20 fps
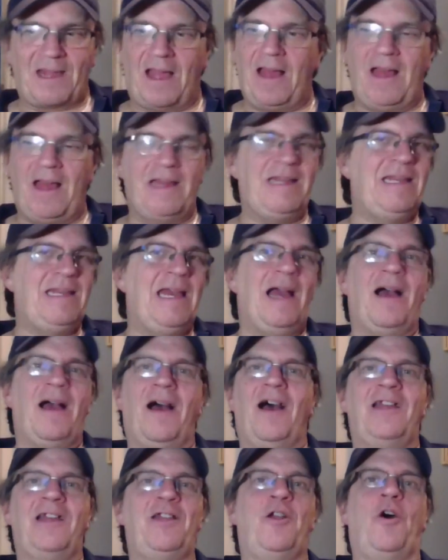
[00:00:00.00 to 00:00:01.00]

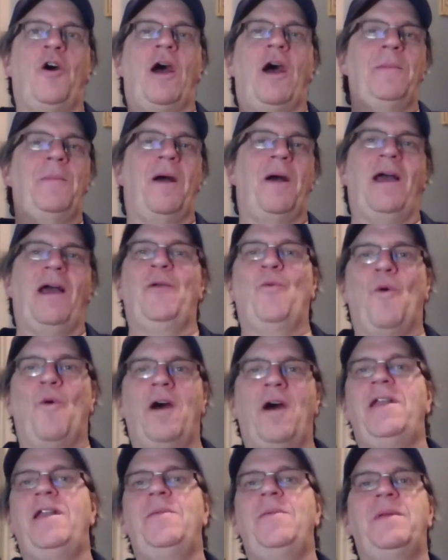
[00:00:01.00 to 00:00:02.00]
Yeah, I
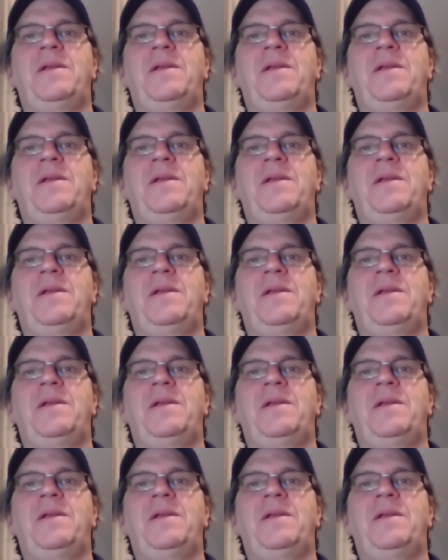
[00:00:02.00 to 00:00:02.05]
wanted it